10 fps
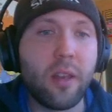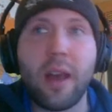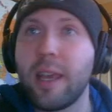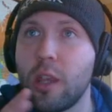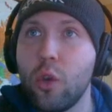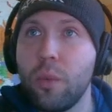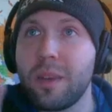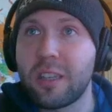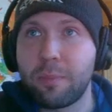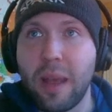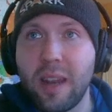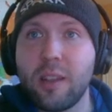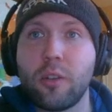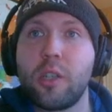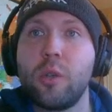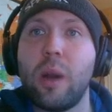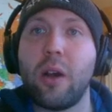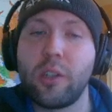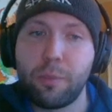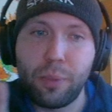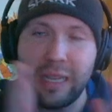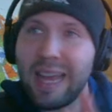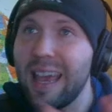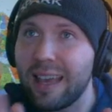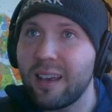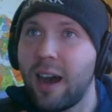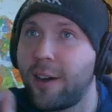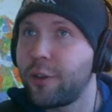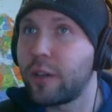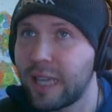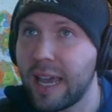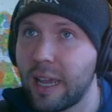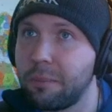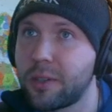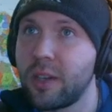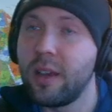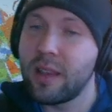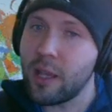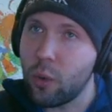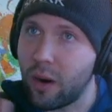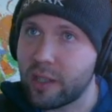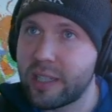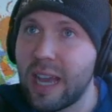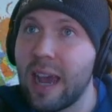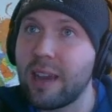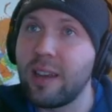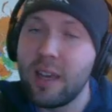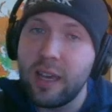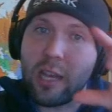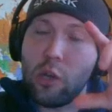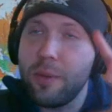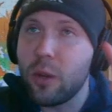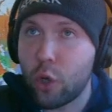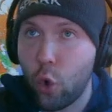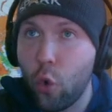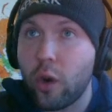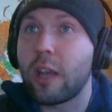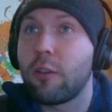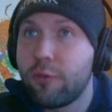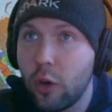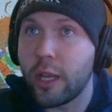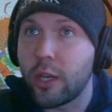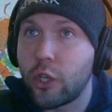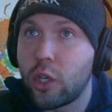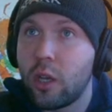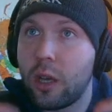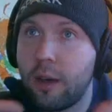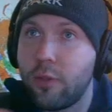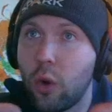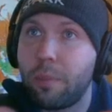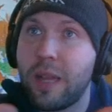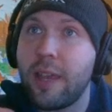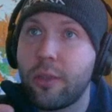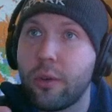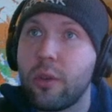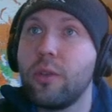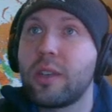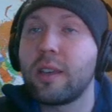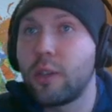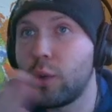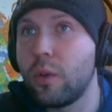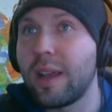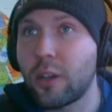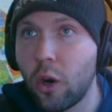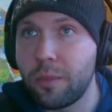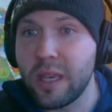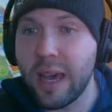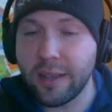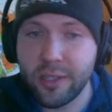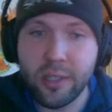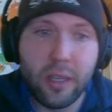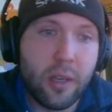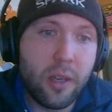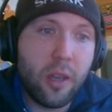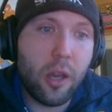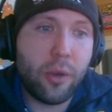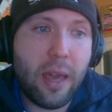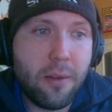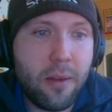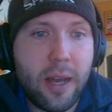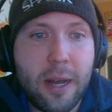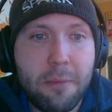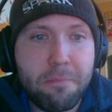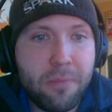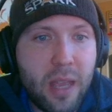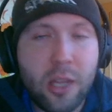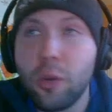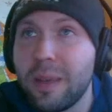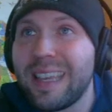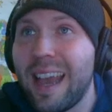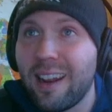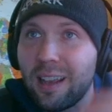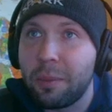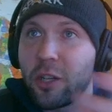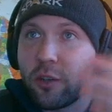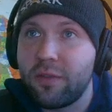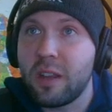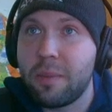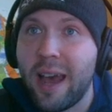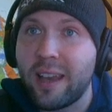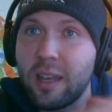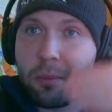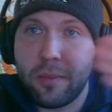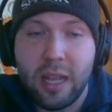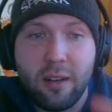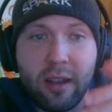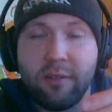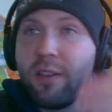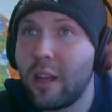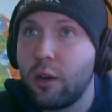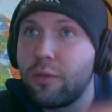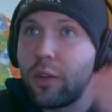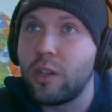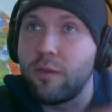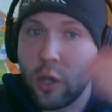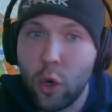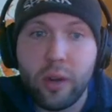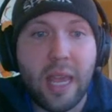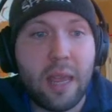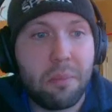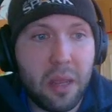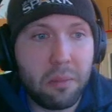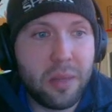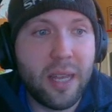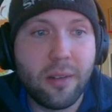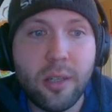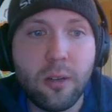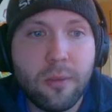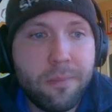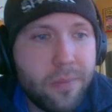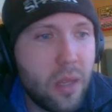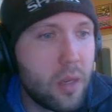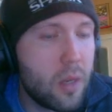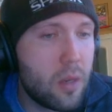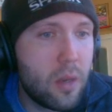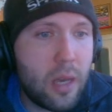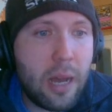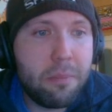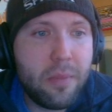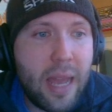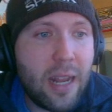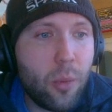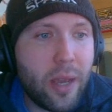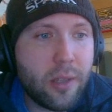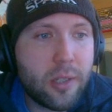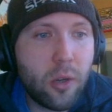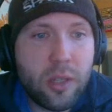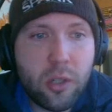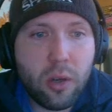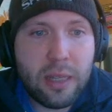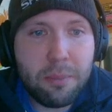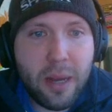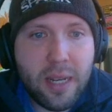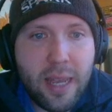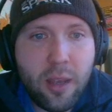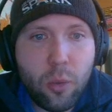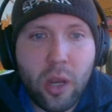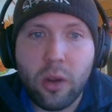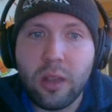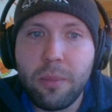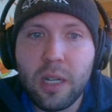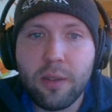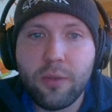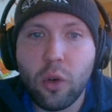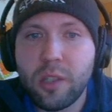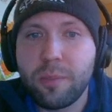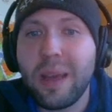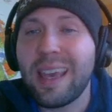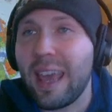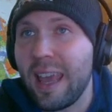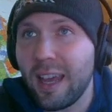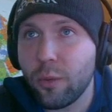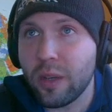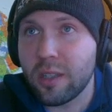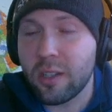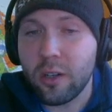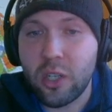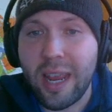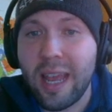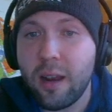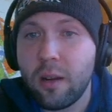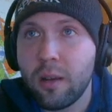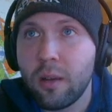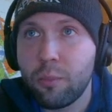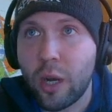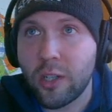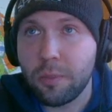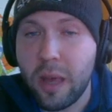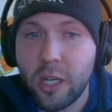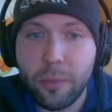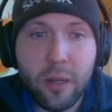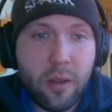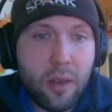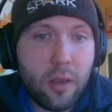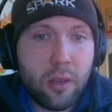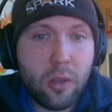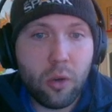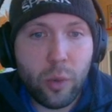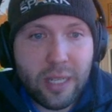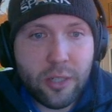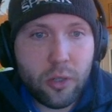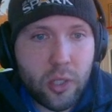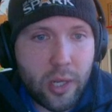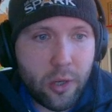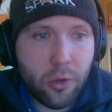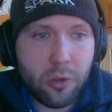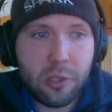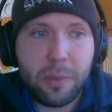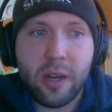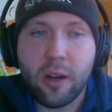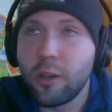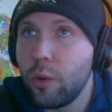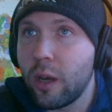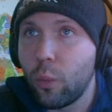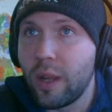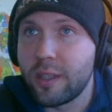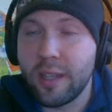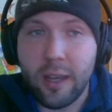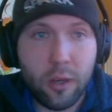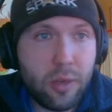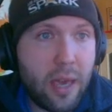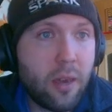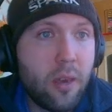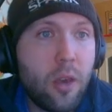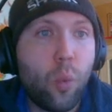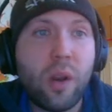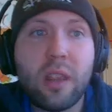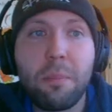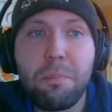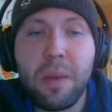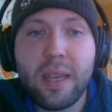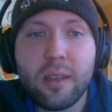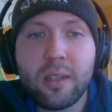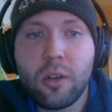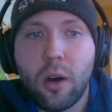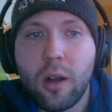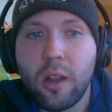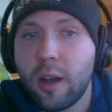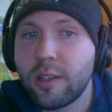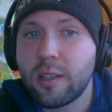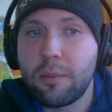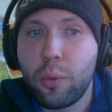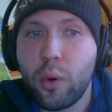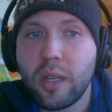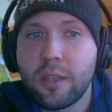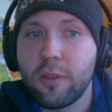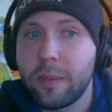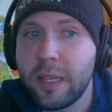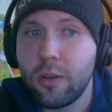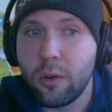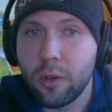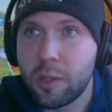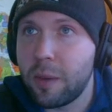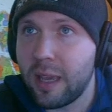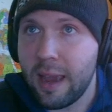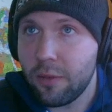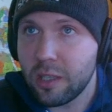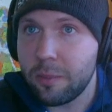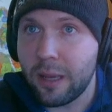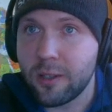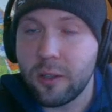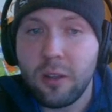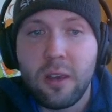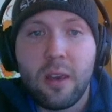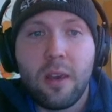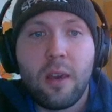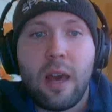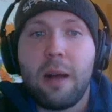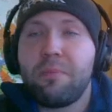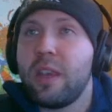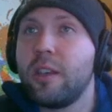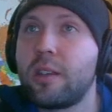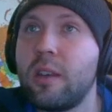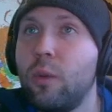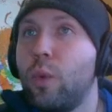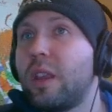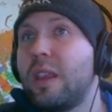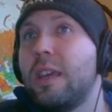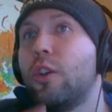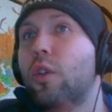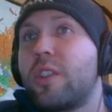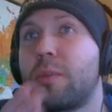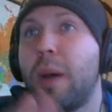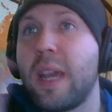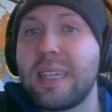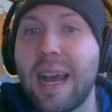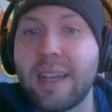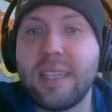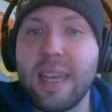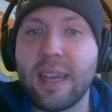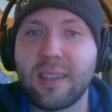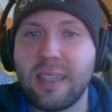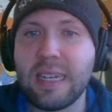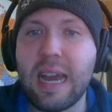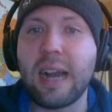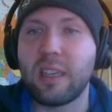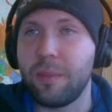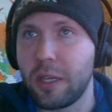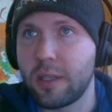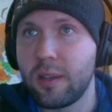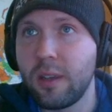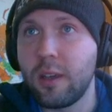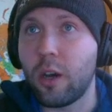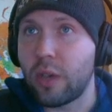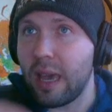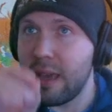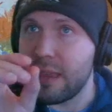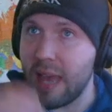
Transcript: Uh, you will be spending those two hours playing other games that you are assigned, and you'll be recording footage of your playthrough using a tool like OBS. Okay? Um, and you'll be getting a bunch of feedback and, and, and video footage of your game being played too. Um, anyway, so it's currently Monday. We are in the middle of Gold Spike and research and project management. Your research and your Gold Spike are due on Wednesday, okay? One of the biggest losses of points for P2 Gold Spike every semester um, is with the goldspike.txt document, okay?